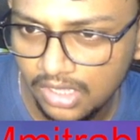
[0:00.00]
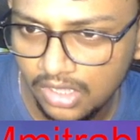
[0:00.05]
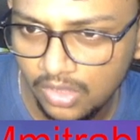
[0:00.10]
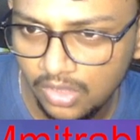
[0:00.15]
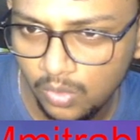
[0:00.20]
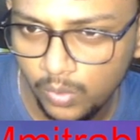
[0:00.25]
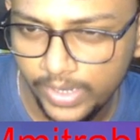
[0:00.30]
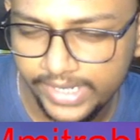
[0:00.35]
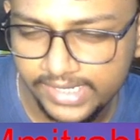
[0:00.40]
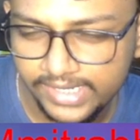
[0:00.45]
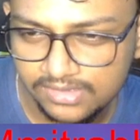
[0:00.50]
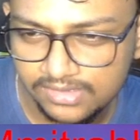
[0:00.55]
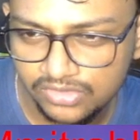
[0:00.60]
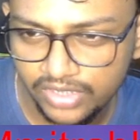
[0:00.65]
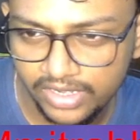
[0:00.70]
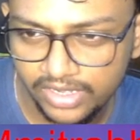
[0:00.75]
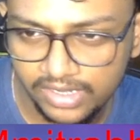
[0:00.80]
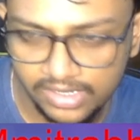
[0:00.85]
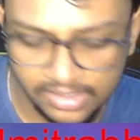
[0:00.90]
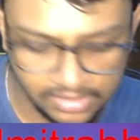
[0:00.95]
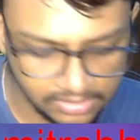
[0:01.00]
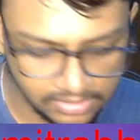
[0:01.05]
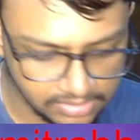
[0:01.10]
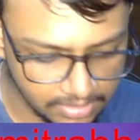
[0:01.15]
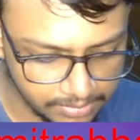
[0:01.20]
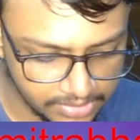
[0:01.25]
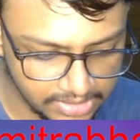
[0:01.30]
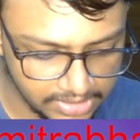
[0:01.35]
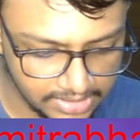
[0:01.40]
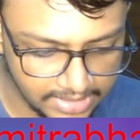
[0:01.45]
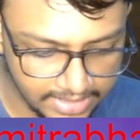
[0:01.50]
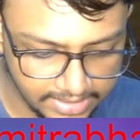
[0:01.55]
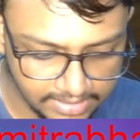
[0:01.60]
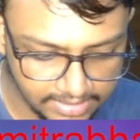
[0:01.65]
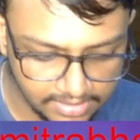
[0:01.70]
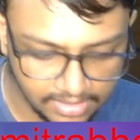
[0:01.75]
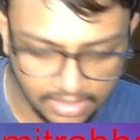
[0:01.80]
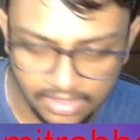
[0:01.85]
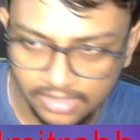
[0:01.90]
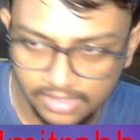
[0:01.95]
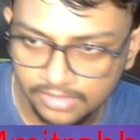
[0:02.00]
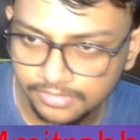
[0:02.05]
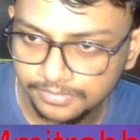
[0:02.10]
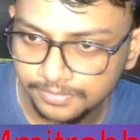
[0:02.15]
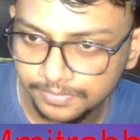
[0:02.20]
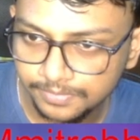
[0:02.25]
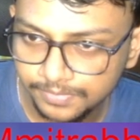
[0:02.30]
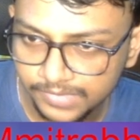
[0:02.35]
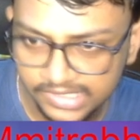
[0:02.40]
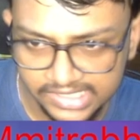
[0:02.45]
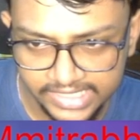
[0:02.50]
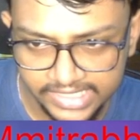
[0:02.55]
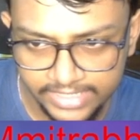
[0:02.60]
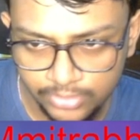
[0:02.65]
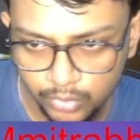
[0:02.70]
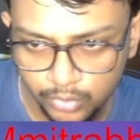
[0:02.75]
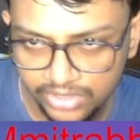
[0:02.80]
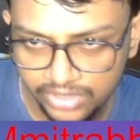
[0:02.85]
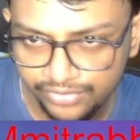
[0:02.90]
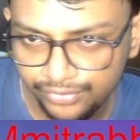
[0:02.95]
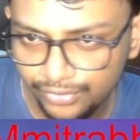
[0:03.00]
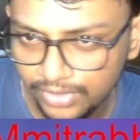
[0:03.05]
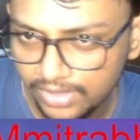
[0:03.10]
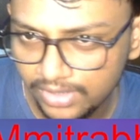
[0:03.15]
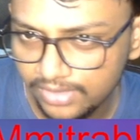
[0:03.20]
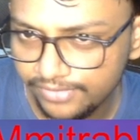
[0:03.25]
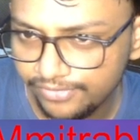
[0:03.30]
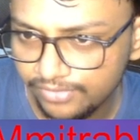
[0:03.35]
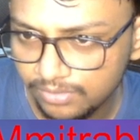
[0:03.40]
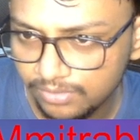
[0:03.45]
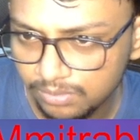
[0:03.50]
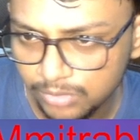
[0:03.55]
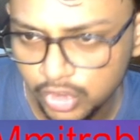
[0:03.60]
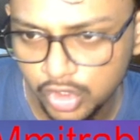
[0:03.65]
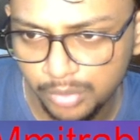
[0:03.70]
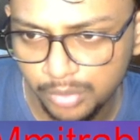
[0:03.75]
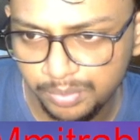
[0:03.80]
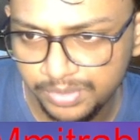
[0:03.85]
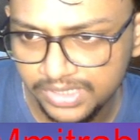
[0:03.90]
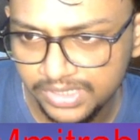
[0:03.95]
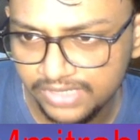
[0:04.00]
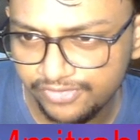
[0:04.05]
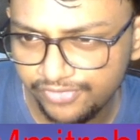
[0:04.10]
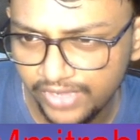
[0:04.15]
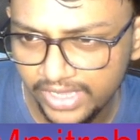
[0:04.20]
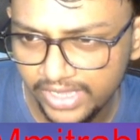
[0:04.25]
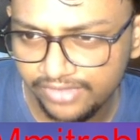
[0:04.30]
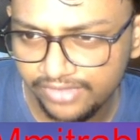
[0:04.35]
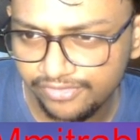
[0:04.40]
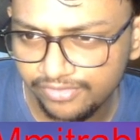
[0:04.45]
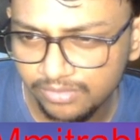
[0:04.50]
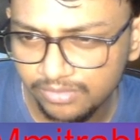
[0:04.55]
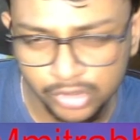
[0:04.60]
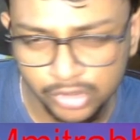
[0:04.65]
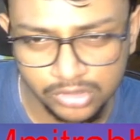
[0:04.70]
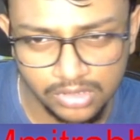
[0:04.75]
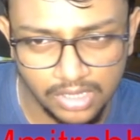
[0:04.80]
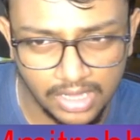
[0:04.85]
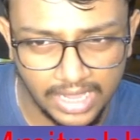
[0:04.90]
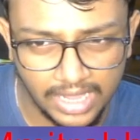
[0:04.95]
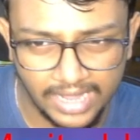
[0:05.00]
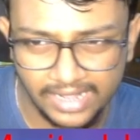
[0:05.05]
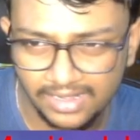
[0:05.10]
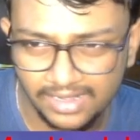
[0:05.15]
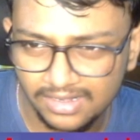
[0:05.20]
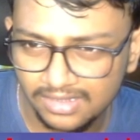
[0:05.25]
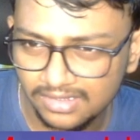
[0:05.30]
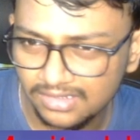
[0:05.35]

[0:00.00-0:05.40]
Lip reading: white is threatening something like c into d5, bishop b5, and